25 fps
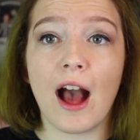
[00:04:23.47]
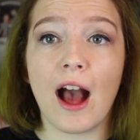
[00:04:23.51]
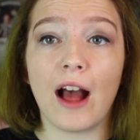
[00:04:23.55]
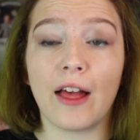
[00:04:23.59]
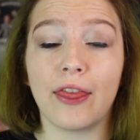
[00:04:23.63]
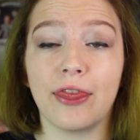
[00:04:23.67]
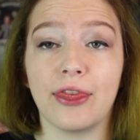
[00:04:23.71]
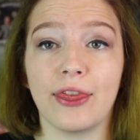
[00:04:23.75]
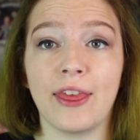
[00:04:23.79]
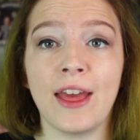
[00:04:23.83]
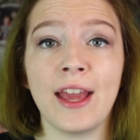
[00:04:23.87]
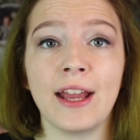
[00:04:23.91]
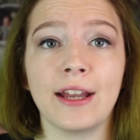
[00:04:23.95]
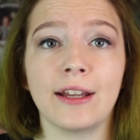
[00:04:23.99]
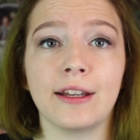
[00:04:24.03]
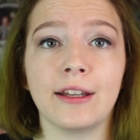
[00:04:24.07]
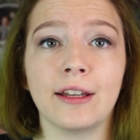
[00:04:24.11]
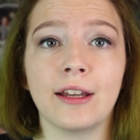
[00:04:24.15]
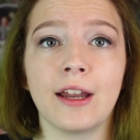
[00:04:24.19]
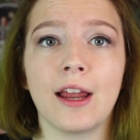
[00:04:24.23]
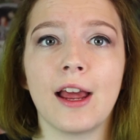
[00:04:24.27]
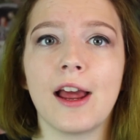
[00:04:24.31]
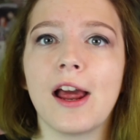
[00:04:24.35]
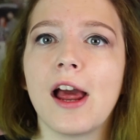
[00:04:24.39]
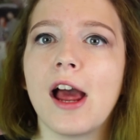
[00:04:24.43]
And
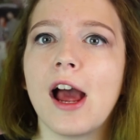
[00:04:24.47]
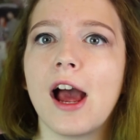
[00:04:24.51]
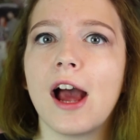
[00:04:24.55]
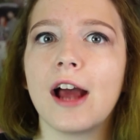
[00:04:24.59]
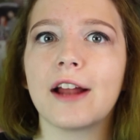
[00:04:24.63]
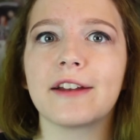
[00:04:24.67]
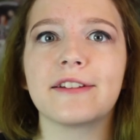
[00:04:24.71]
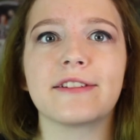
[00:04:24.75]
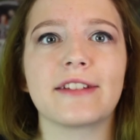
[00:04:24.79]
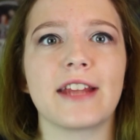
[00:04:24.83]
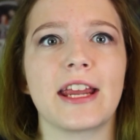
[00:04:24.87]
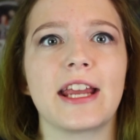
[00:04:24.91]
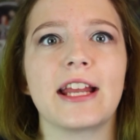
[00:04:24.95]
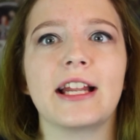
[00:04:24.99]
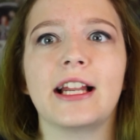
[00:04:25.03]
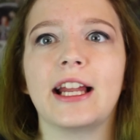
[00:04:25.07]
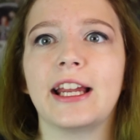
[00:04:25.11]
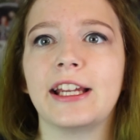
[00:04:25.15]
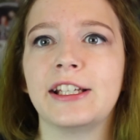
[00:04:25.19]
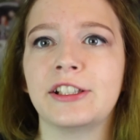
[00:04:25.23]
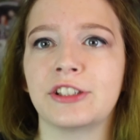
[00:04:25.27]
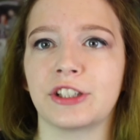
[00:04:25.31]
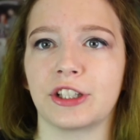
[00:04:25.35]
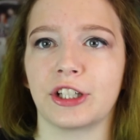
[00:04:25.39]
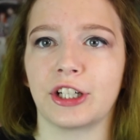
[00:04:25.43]
then, a day
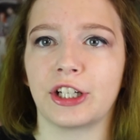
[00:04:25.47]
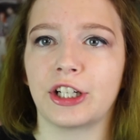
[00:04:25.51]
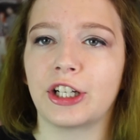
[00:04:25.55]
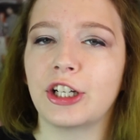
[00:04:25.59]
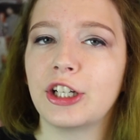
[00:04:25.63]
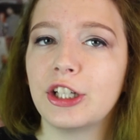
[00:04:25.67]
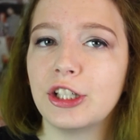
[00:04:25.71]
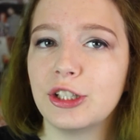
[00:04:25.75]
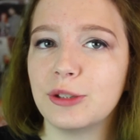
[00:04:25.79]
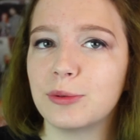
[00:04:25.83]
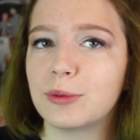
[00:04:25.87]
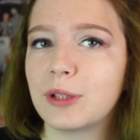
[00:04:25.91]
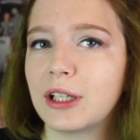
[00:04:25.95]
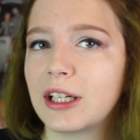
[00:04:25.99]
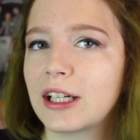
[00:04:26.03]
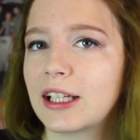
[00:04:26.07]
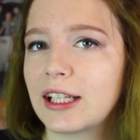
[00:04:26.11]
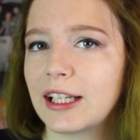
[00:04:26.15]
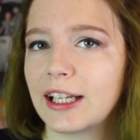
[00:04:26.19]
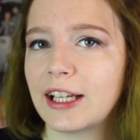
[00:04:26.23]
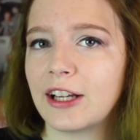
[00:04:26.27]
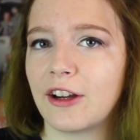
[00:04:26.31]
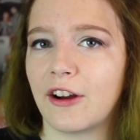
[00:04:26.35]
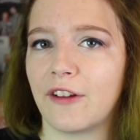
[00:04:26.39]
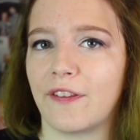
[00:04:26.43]
later, you can
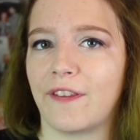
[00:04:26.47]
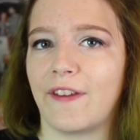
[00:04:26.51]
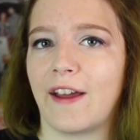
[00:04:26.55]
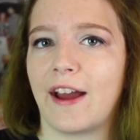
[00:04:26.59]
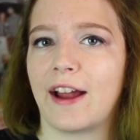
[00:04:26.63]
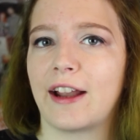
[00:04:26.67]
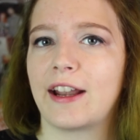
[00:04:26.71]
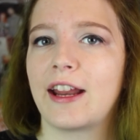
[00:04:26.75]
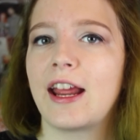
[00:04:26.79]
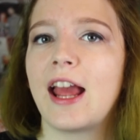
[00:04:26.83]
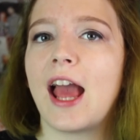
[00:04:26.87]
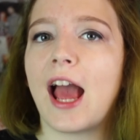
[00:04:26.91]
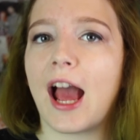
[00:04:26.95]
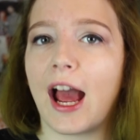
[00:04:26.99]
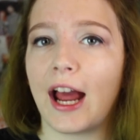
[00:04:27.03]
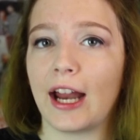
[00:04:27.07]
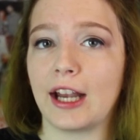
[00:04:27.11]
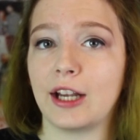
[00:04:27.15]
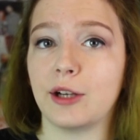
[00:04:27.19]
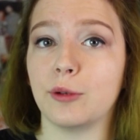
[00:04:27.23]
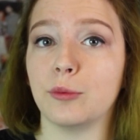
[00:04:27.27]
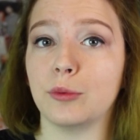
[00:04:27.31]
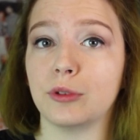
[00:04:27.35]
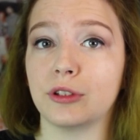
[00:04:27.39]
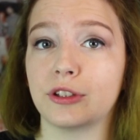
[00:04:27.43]
click on that
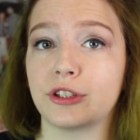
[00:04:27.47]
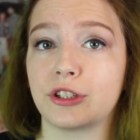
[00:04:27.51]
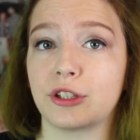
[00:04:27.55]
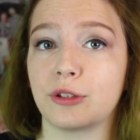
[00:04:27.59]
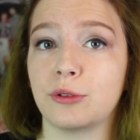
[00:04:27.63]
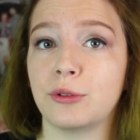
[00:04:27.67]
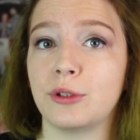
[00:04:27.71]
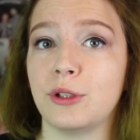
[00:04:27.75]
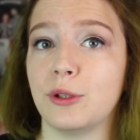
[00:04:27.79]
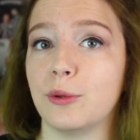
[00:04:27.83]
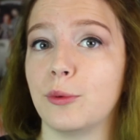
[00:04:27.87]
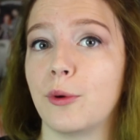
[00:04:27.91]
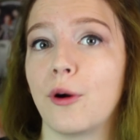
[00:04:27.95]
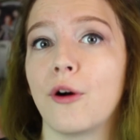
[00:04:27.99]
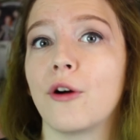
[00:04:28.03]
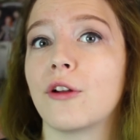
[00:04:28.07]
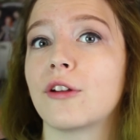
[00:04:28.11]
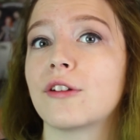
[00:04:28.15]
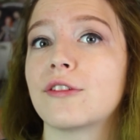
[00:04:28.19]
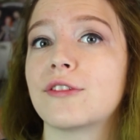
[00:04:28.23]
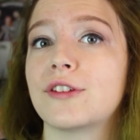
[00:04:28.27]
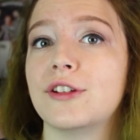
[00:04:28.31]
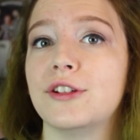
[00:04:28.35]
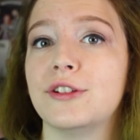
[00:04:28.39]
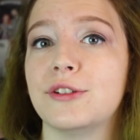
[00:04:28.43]
and it will show you all
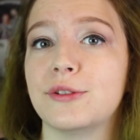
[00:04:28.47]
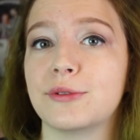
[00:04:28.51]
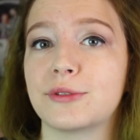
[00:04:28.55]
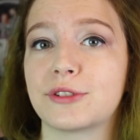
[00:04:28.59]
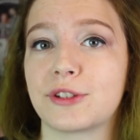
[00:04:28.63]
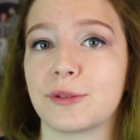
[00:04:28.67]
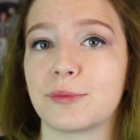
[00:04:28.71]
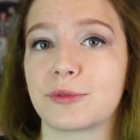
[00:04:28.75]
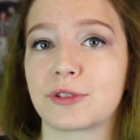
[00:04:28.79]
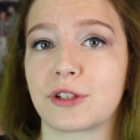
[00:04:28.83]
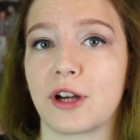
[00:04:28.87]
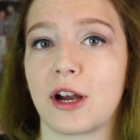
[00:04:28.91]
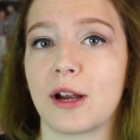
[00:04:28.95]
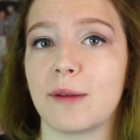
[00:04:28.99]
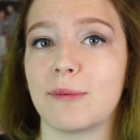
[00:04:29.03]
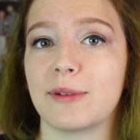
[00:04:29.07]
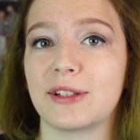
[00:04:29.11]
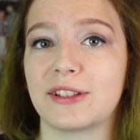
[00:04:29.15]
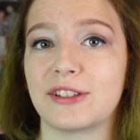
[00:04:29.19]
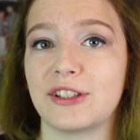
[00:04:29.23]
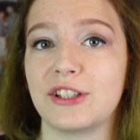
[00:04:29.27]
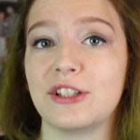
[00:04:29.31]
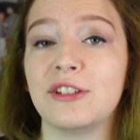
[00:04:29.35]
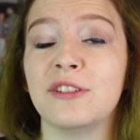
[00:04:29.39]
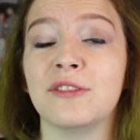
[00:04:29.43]
of the new
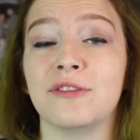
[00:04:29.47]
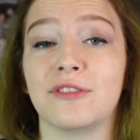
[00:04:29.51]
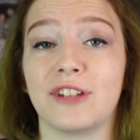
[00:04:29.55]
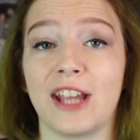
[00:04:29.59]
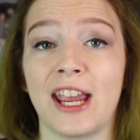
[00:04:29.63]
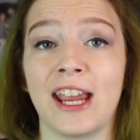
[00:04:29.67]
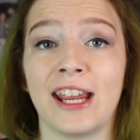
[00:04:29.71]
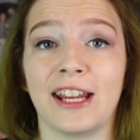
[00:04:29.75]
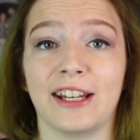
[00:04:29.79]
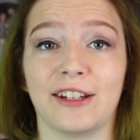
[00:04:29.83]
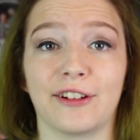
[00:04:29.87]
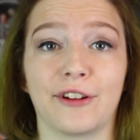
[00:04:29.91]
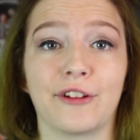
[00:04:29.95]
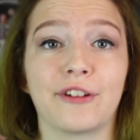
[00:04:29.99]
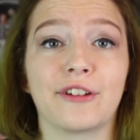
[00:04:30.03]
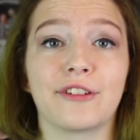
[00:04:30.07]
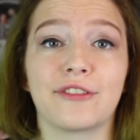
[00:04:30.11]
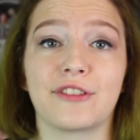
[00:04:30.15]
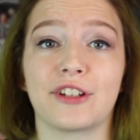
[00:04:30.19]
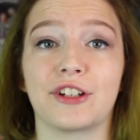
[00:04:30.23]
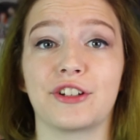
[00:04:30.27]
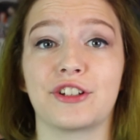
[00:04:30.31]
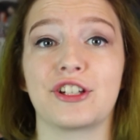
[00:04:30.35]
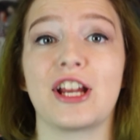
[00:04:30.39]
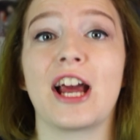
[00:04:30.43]
subscribers that you've gained, all
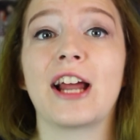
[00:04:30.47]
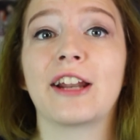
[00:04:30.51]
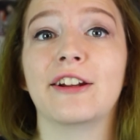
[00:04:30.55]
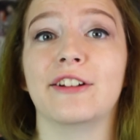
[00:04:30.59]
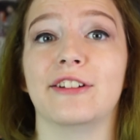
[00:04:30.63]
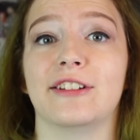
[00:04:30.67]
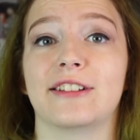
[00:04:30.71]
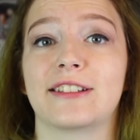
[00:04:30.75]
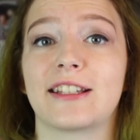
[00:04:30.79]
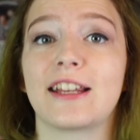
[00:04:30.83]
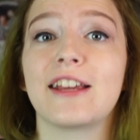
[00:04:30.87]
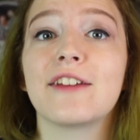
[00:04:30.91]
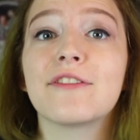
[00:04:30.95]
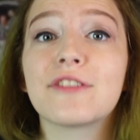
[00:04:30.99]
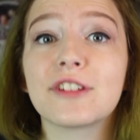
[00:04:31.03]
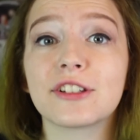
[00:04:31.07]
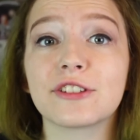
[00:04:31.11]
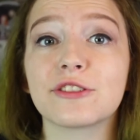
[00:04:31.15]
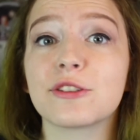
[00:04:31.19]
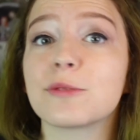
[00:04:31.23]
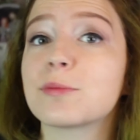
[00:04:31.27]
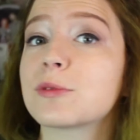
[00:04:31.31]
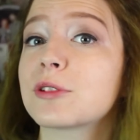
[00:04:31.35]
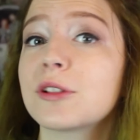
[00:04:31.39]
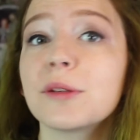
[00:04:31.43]
of their channels, if their
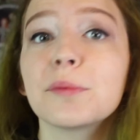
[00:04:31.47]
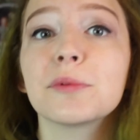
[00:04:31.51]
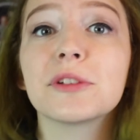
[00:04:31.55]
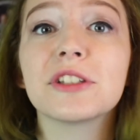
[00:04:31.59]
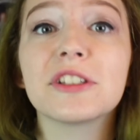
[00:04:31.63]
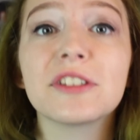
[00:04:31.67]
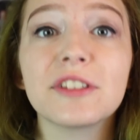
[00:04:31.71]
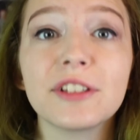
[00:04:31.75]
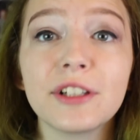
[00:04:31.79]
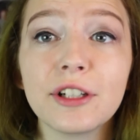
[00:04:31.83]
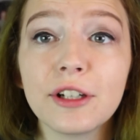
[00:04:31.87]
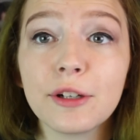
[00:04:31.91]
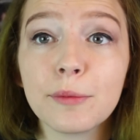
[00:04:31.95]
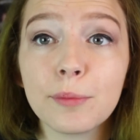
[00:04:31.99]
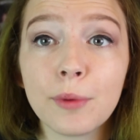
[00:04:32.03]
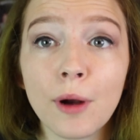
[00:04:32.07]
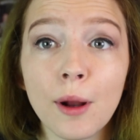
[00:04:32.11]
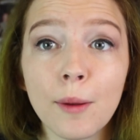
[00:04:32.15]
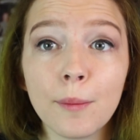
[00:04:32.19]
subscriptions are on